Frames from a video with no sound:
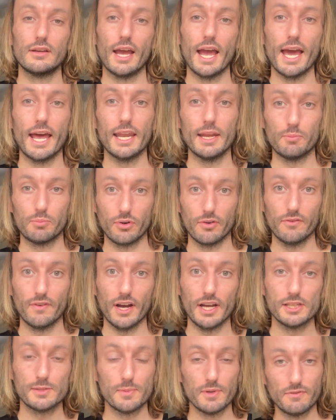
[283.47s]
and it
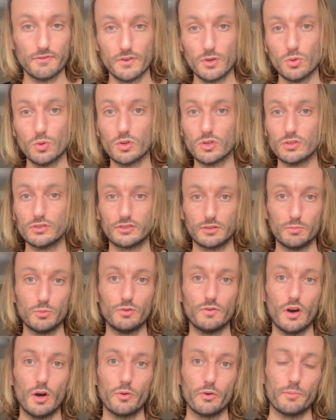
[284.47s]
provides me fuel to
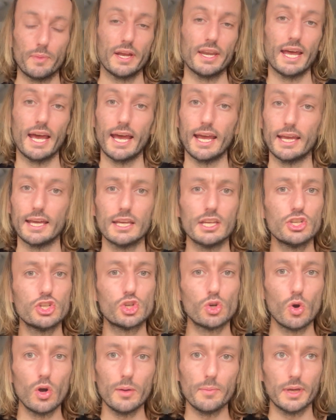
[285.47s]
move on with my day.
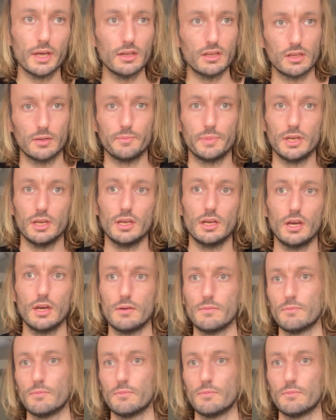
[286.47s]
Enjoyment can be,